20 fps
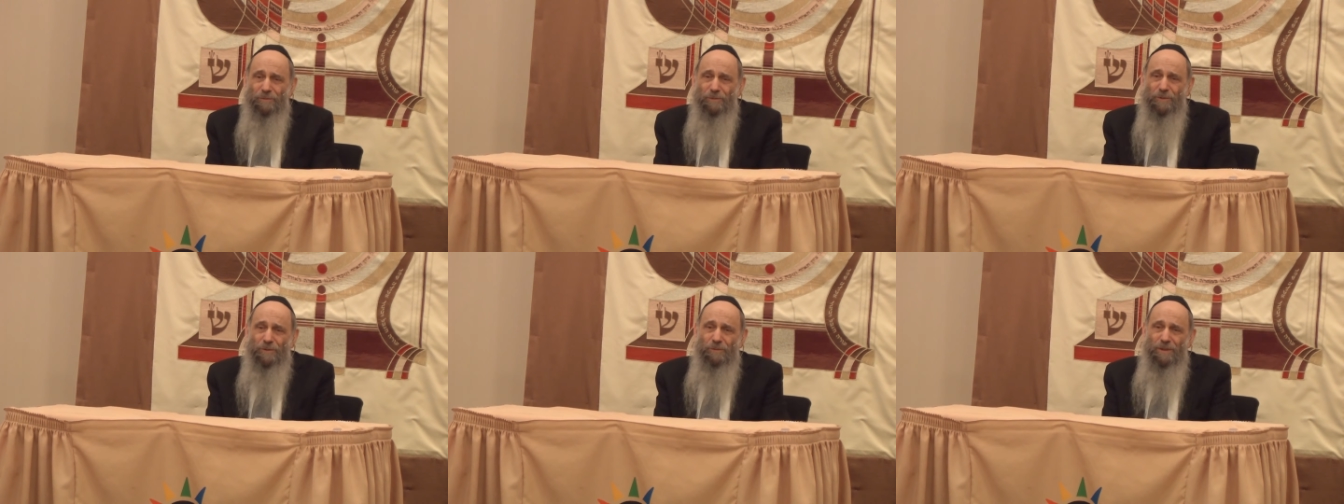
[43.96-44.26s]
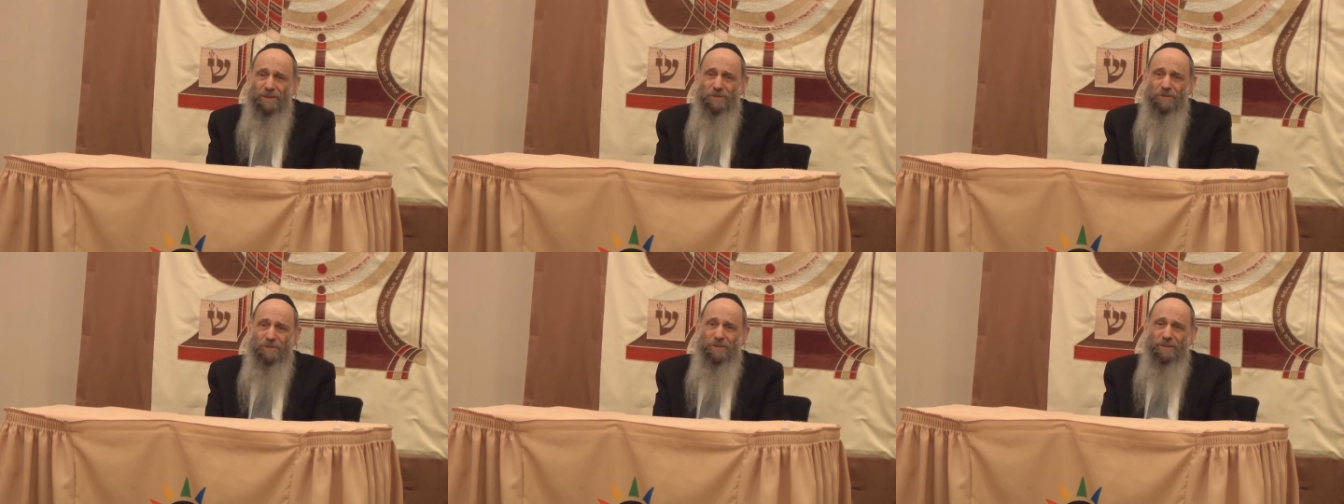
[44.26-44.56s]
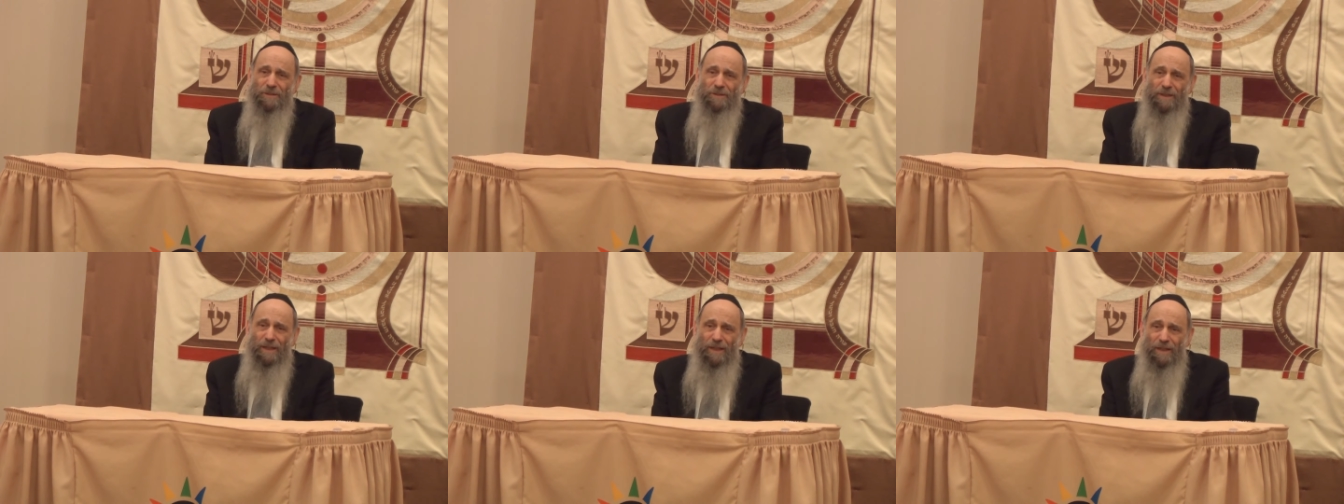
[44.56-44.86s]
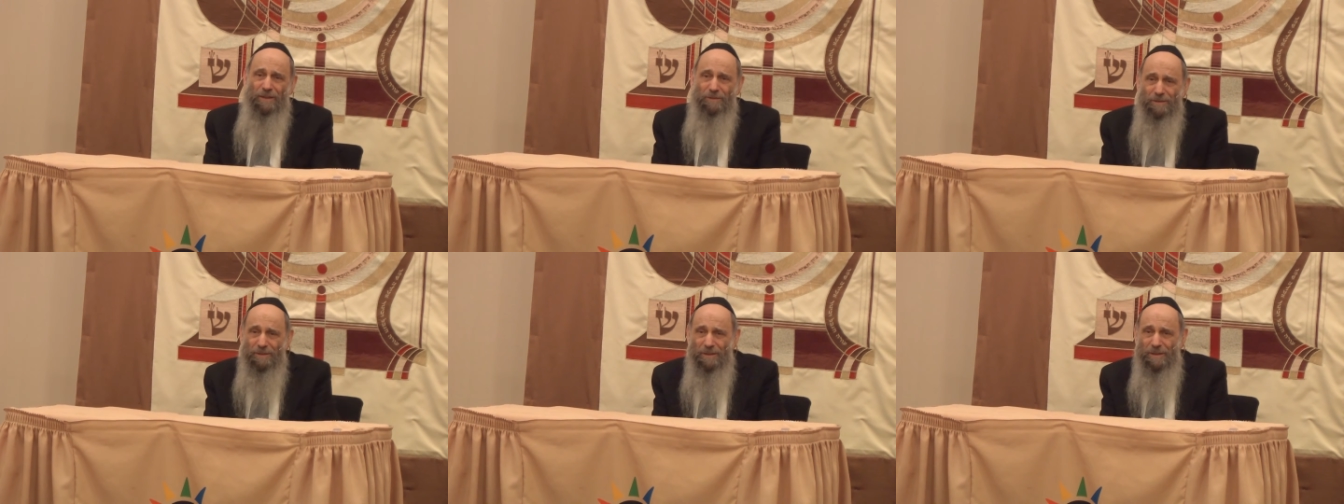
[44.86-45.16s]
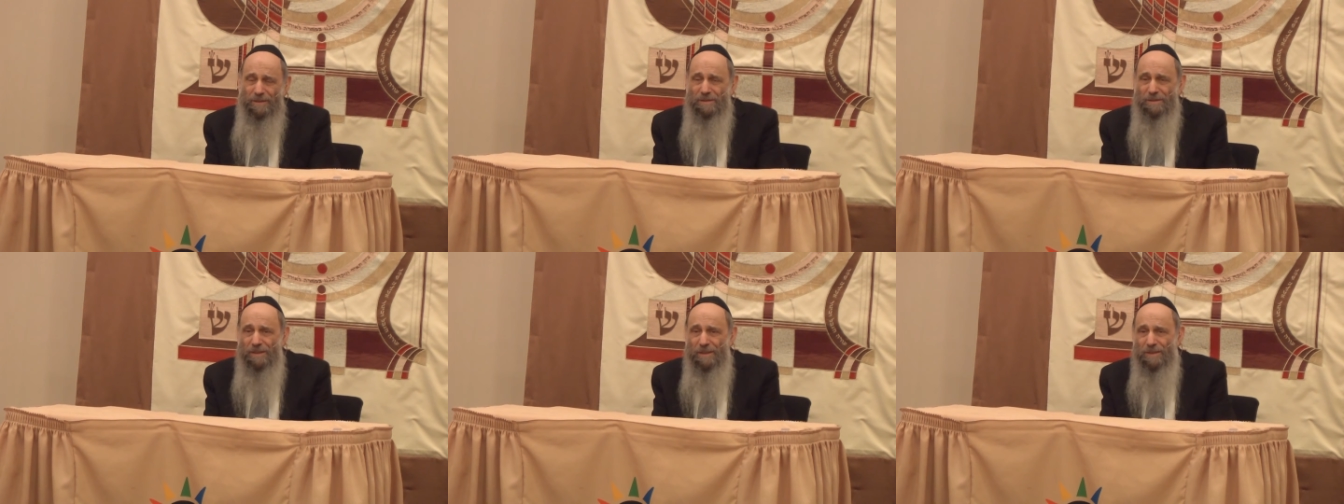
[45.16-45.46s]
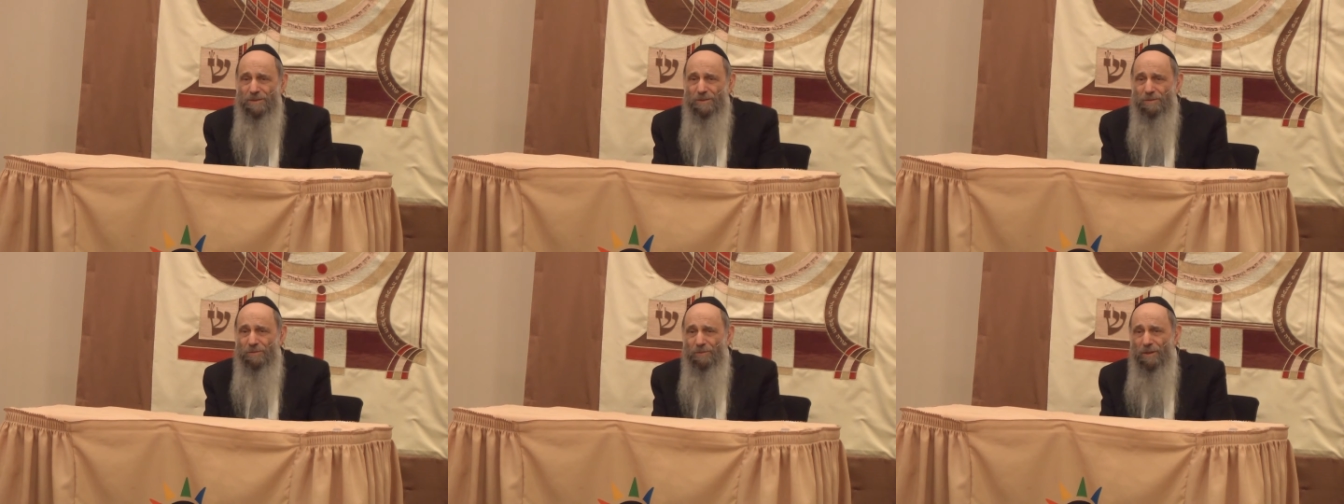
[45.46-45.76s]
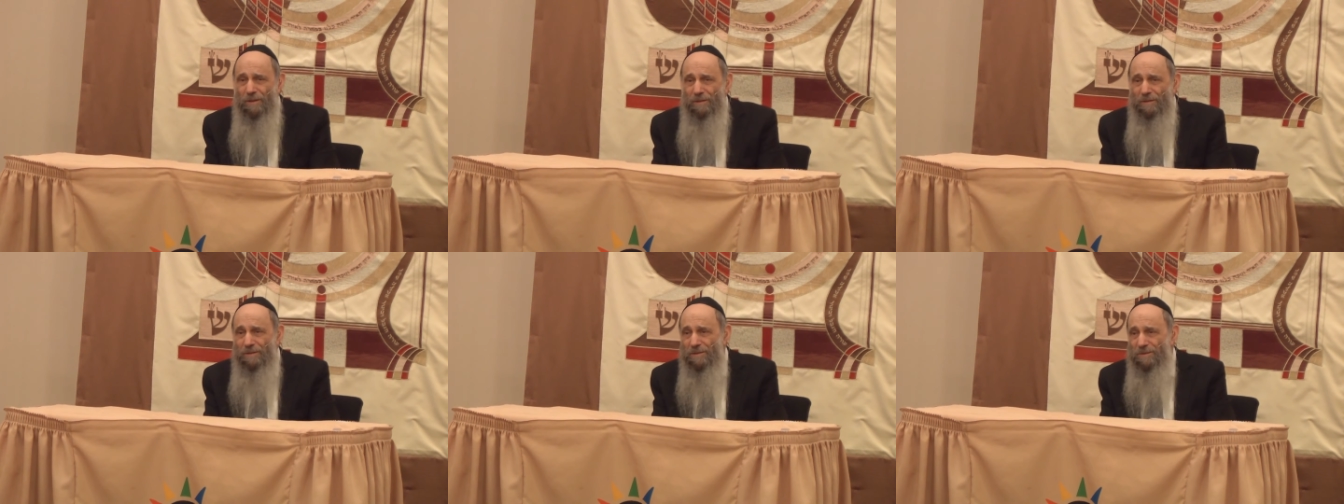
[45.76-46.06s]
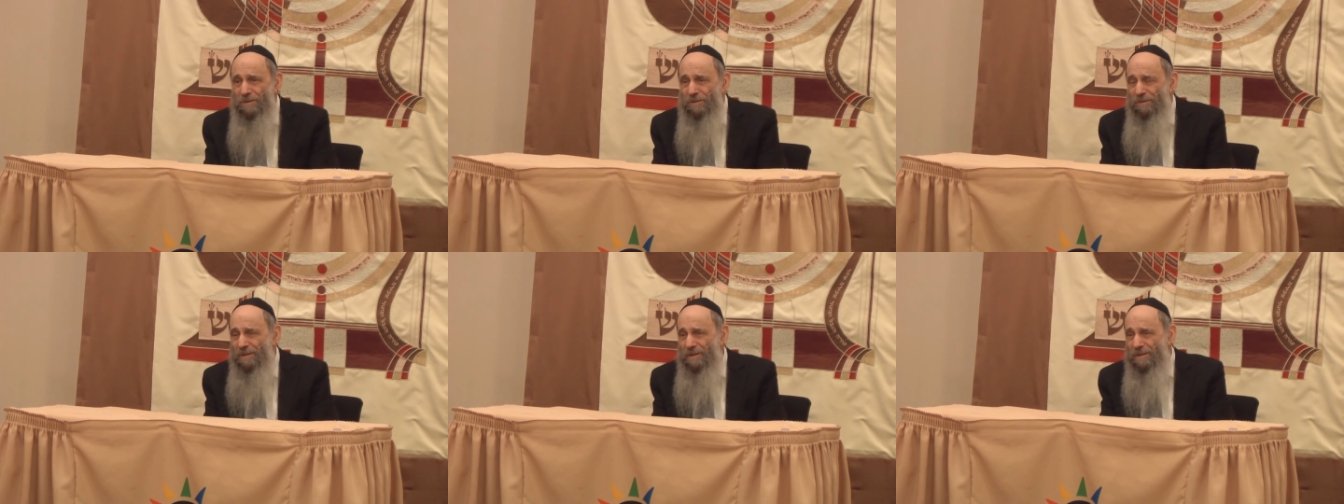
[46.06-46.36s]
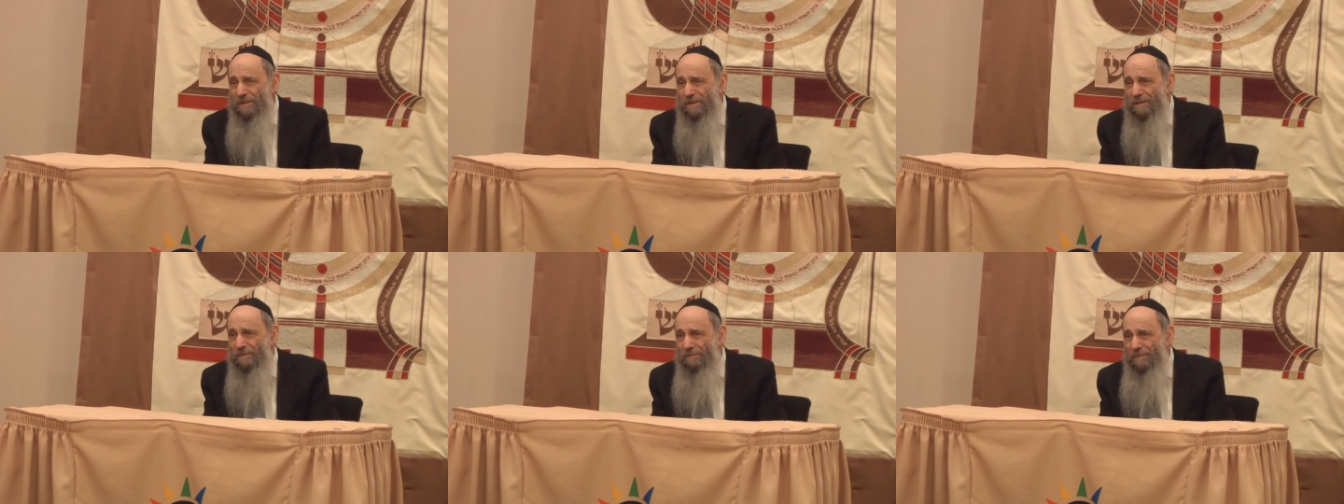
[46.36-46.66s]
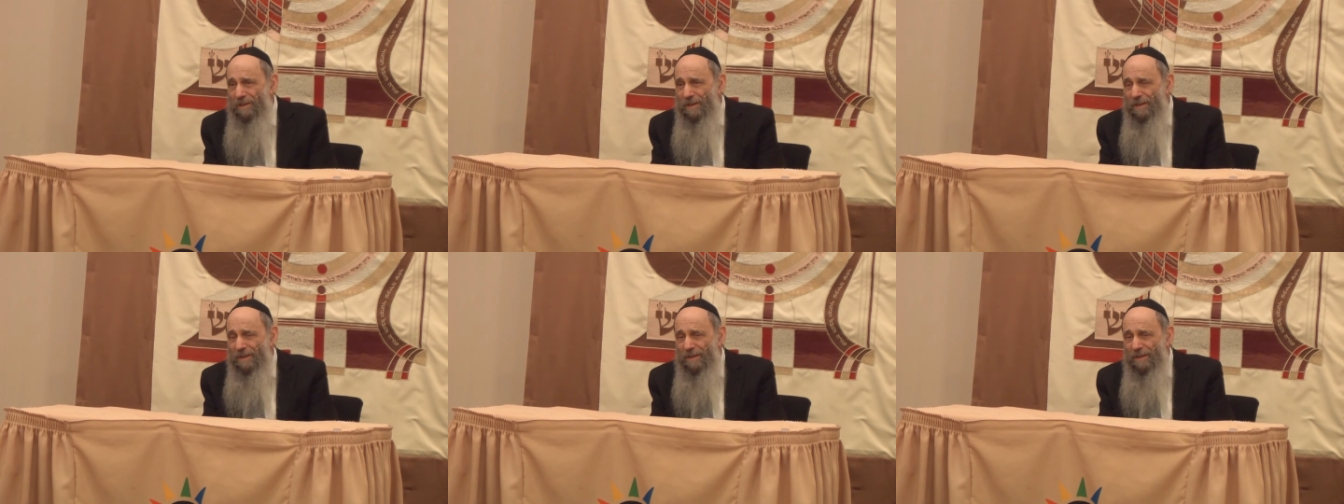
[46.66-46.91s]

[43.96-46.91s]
question: How do they stay strong in the Judaism